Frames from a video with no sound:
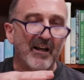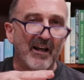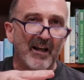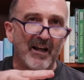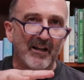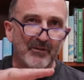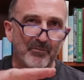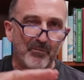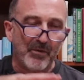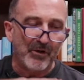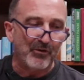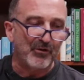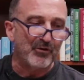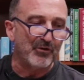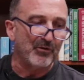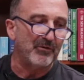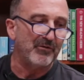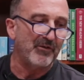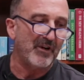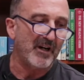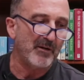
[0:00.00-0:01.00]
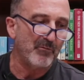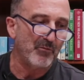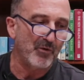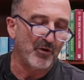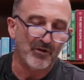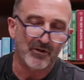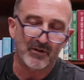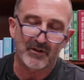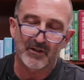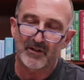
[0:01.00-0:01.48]
a spiritual
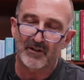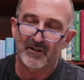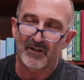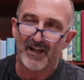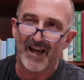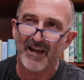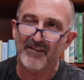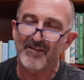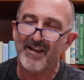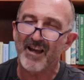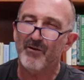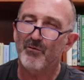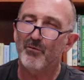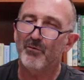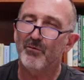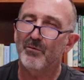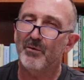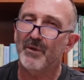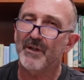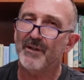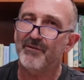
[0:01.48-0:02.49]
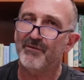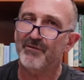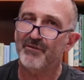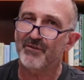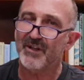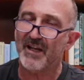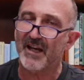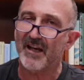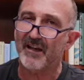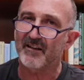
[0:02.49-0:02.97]
framework. And then with
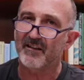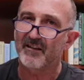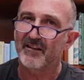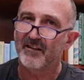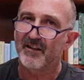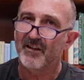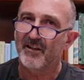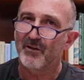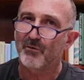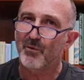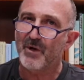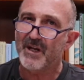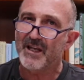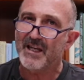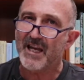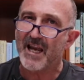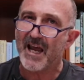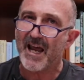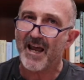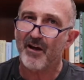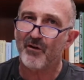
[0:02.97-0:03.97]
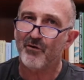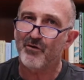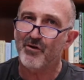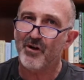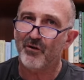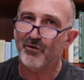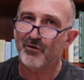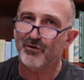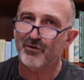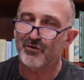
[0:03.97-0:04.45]
that, we now
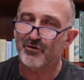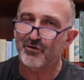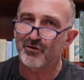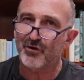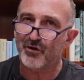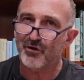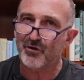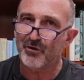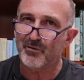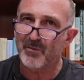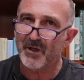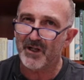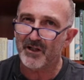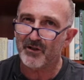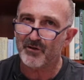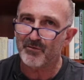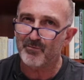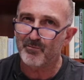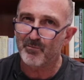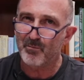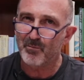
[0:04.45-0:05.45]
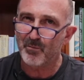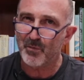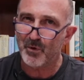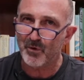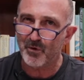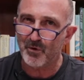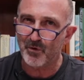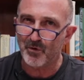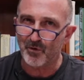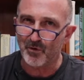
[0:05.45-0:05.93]
know so much
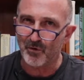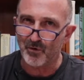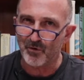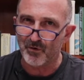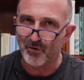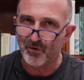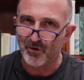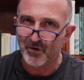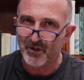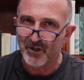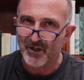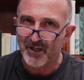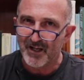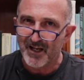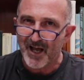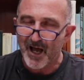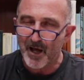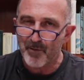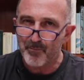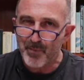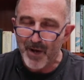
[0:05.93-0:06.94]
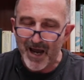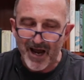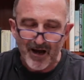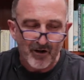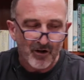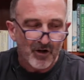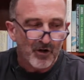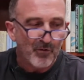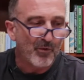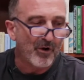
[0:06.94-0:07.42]
more
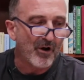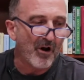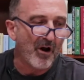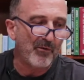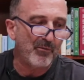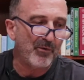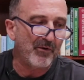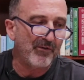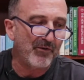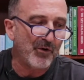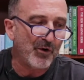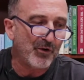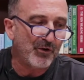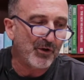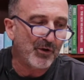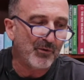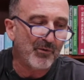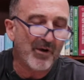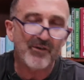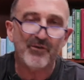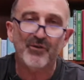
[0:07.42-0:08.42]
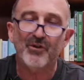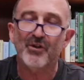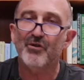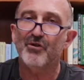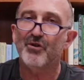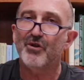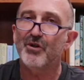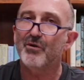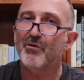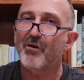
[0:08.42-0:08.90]
about what I refer to as the
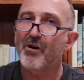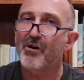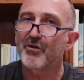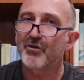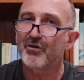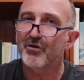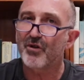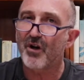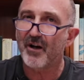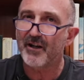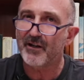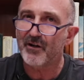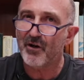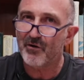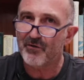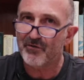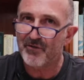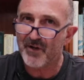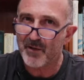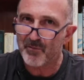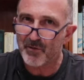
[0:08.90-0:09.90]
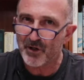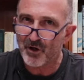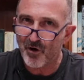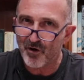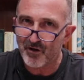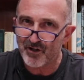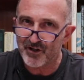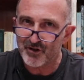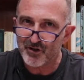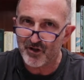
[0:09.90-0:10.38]

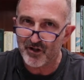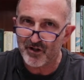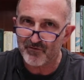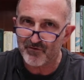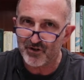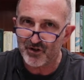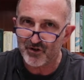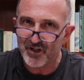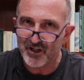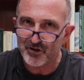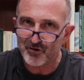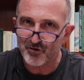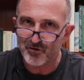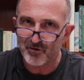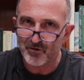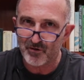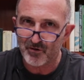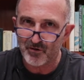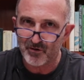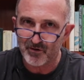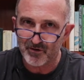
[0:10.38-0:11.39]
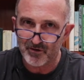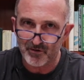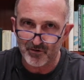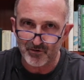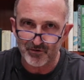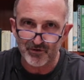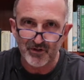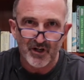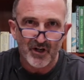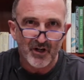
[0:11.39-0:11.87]
neuropsychopharmacology of essential
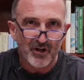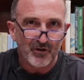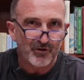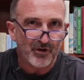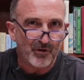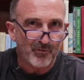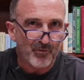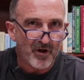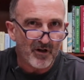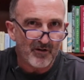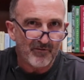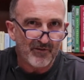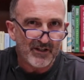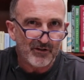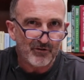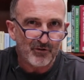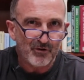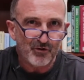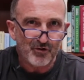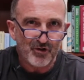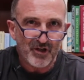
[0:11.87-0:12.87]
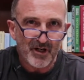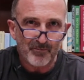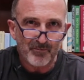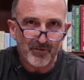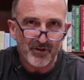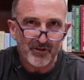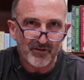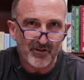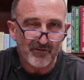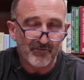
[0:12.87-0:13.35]
oils. So while these 2
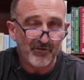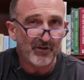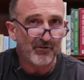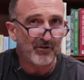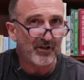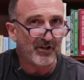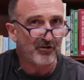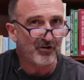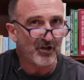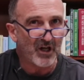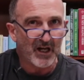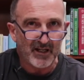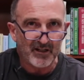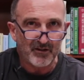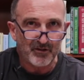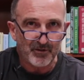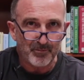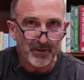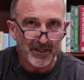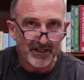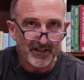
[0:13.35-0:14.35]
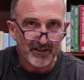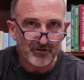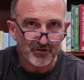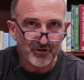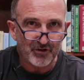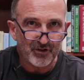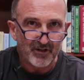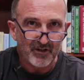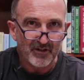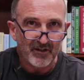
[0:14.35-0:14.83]
chapters are very science-based,